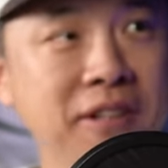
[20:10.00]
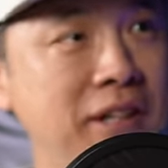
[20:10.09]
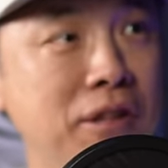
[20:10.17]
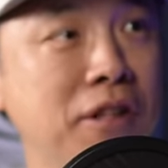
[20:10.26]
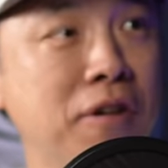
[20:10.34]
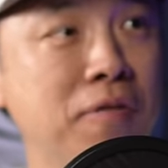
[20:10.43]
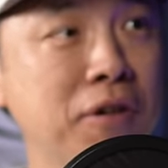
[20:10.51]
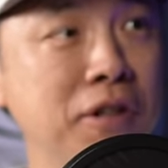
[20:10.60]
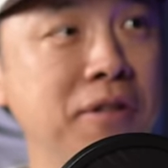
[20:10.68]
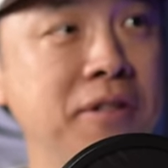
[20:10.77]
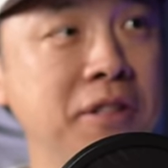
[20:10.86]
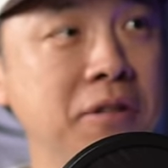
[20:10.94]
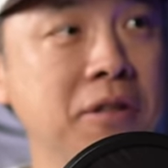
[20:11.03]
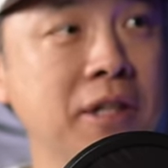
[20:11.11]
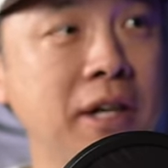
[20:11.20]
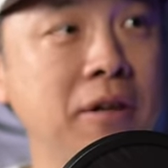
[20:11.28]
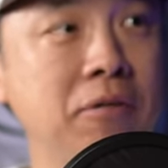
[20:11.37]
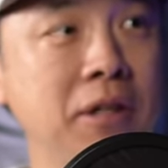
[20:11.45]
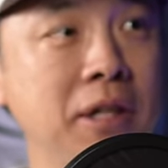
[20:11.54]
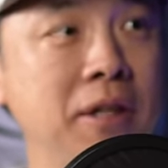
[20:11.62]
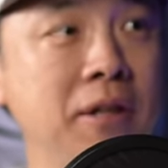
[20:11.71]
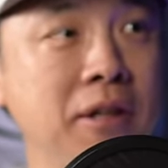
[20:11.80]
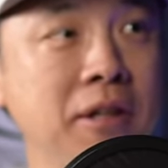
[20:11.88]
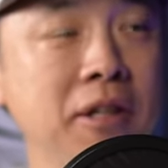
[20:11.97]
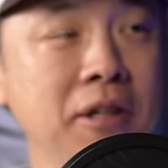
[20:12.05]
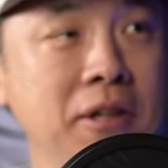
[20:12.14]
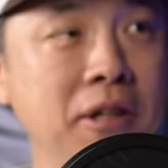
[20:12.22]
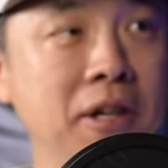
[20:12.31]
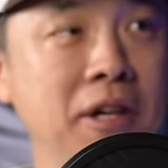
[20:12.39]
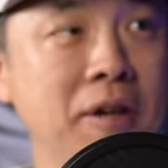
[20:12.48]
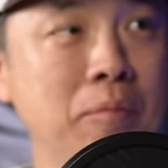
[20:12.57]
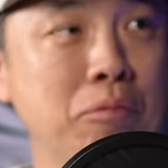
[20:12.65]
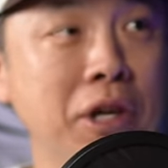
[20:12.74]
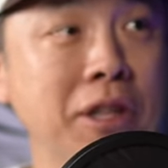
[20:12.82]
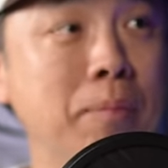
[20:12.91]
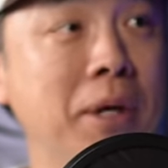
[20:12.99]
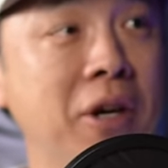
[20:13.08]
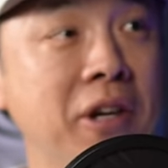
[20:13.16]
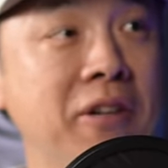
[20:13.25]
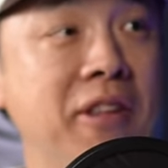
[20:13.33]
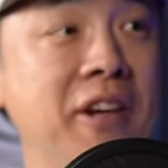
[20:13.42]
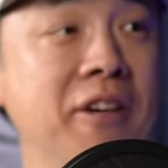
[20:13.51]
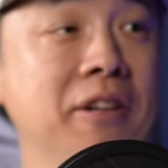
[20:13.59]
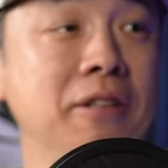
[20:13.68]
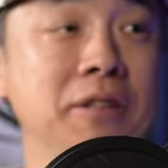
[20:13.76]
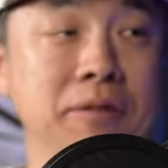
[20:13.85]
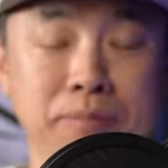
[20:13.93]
he's there first to kind of really uh, break the barrier. That's there. true.